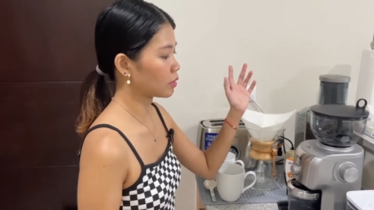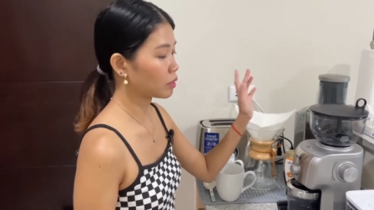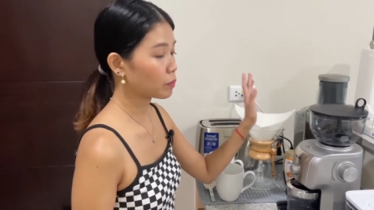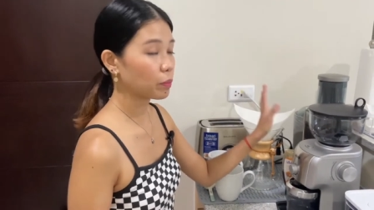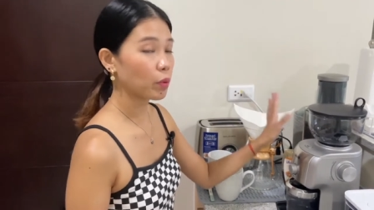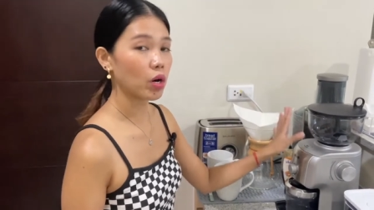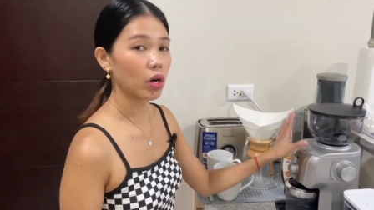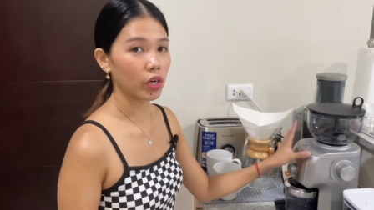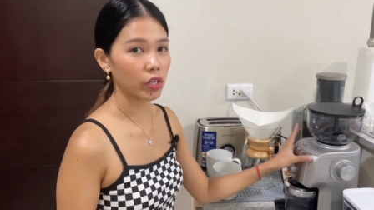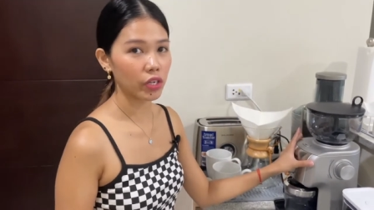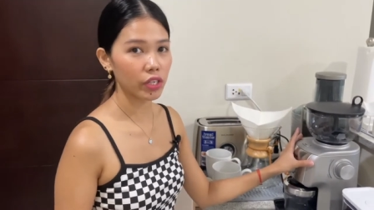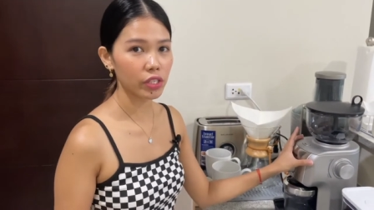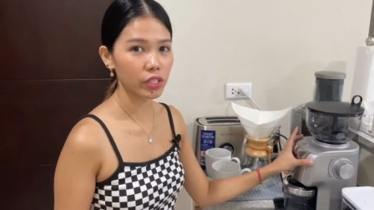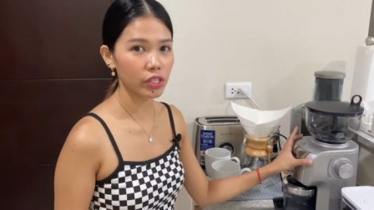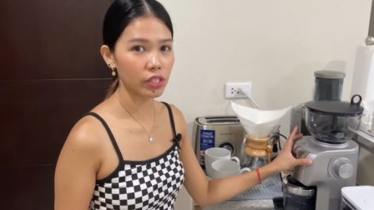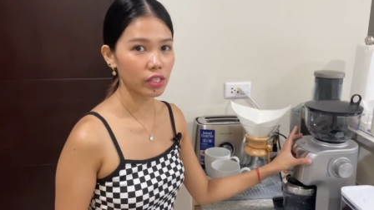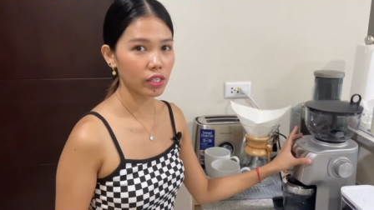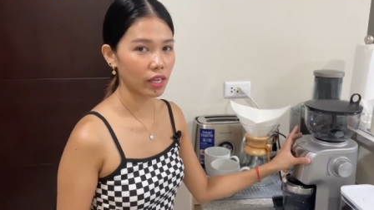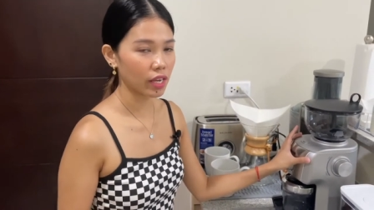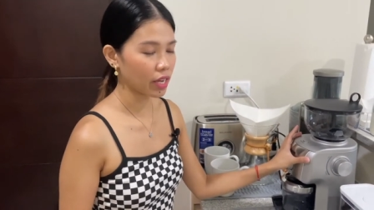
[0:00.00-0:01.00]
the
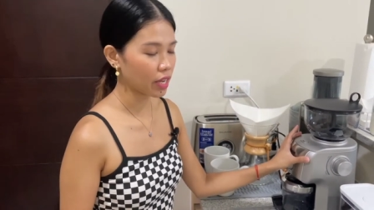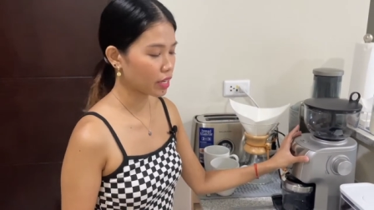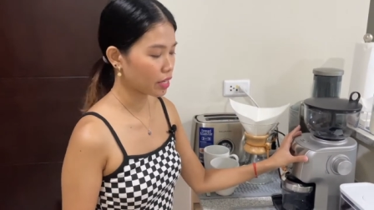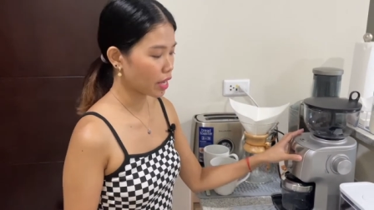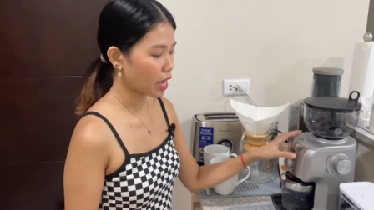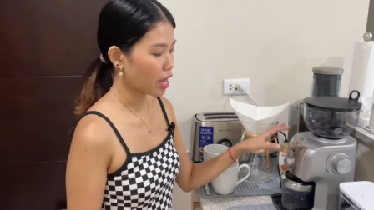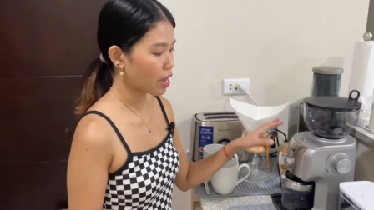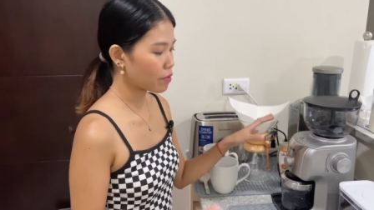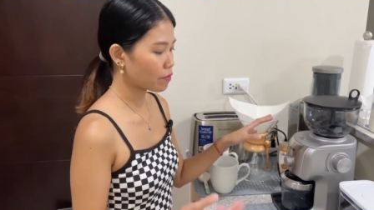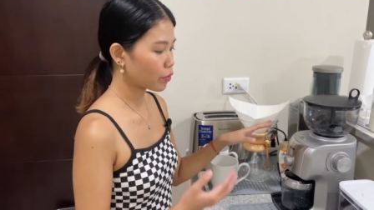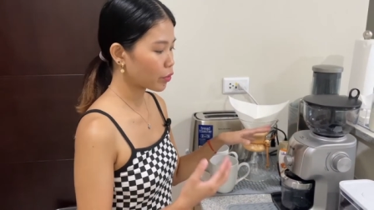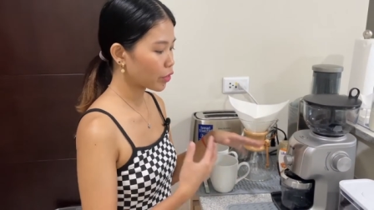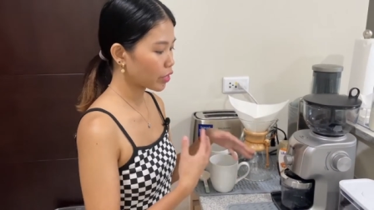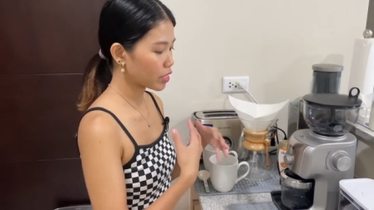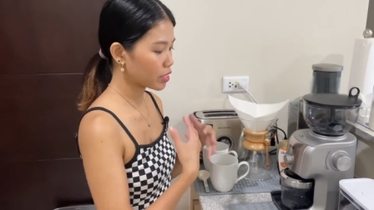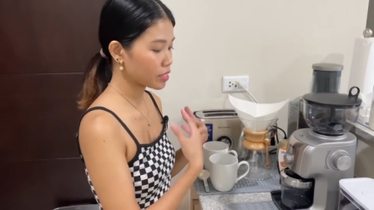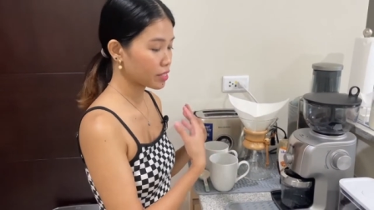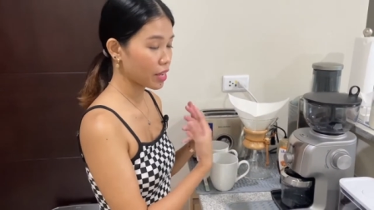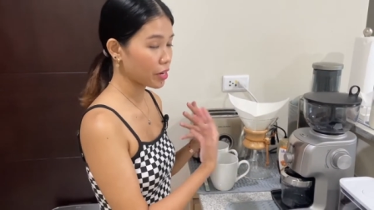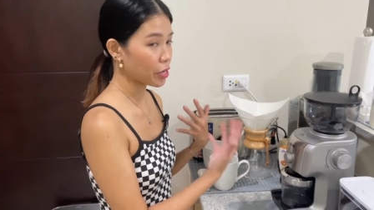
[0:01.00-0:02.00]
parts and I've already
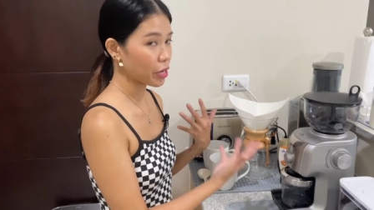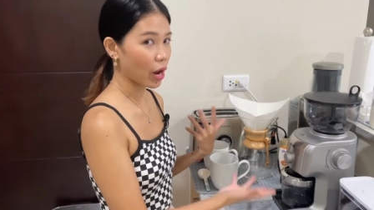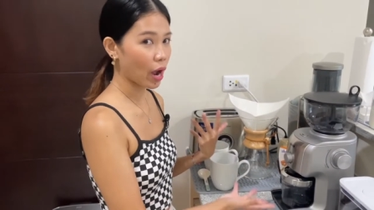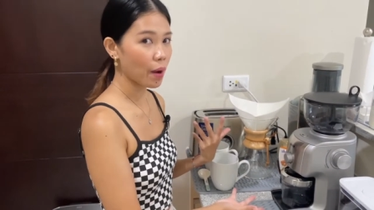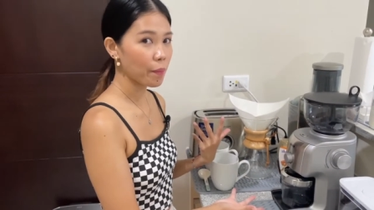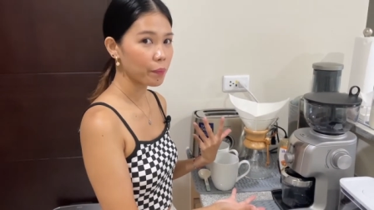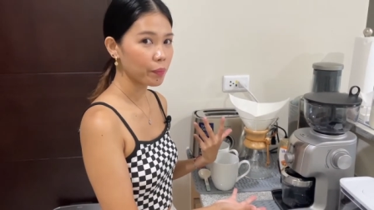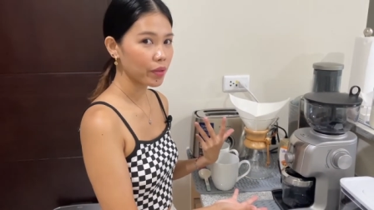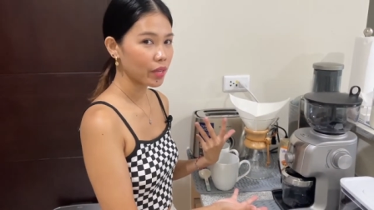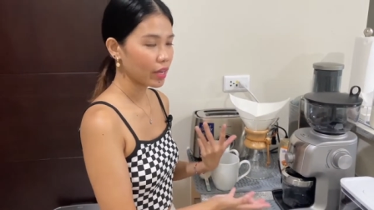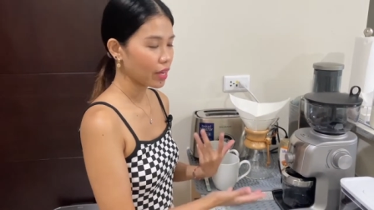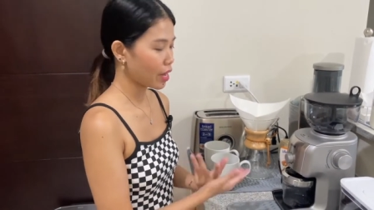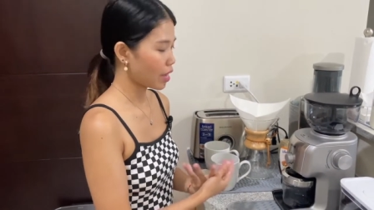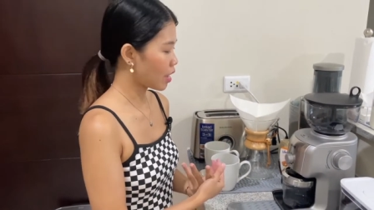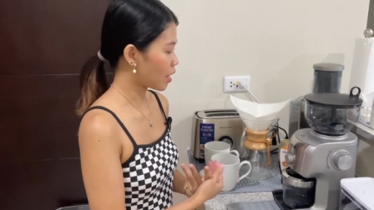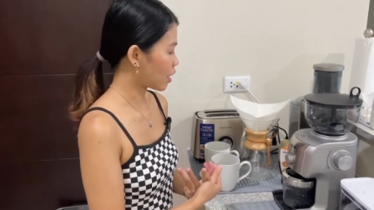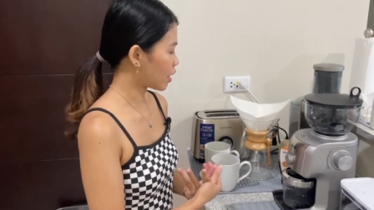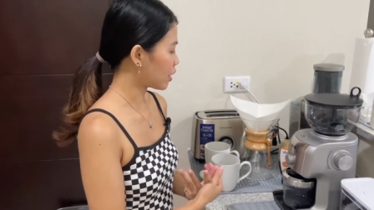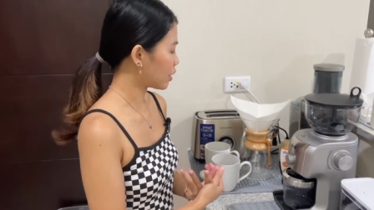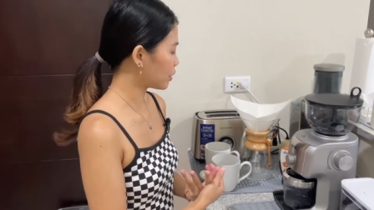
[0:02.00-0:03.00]
set it up
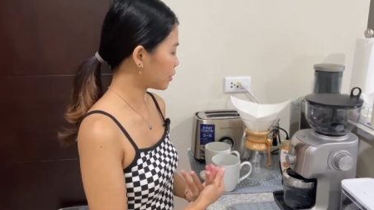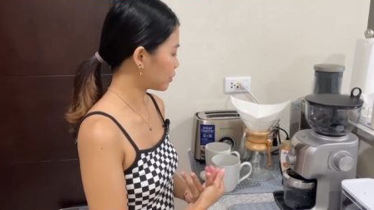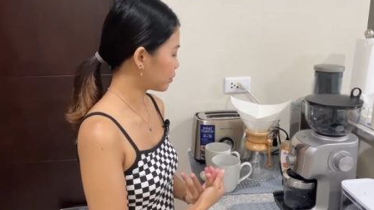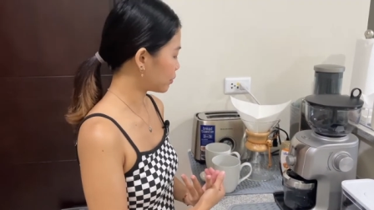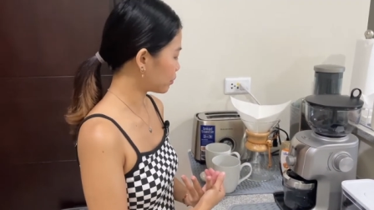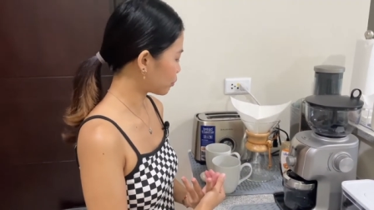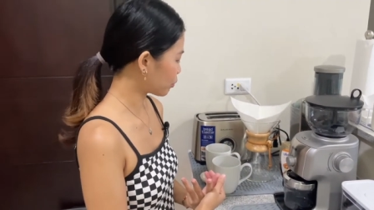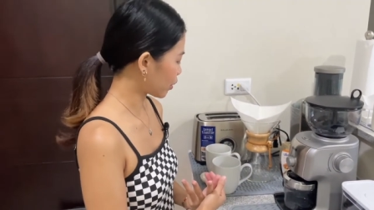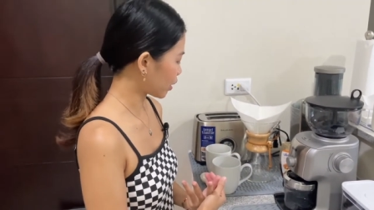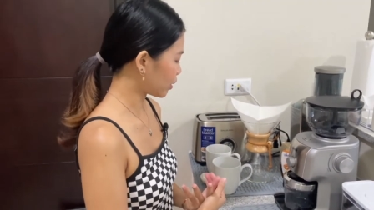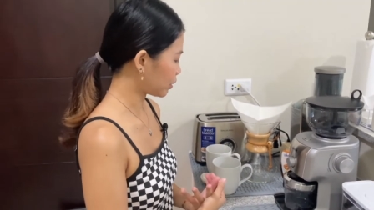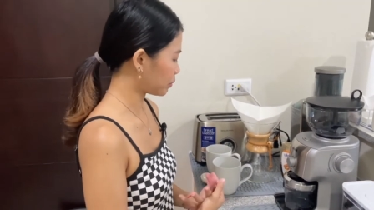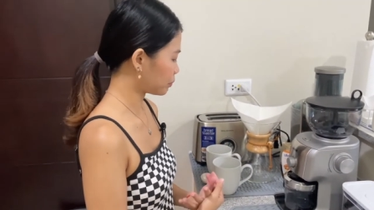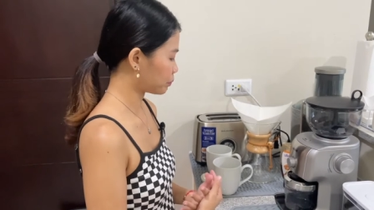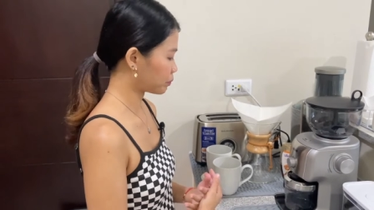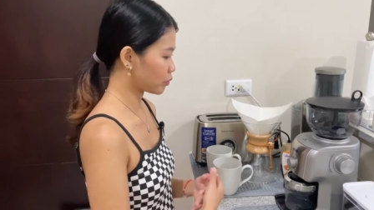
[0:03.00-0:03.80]
and well,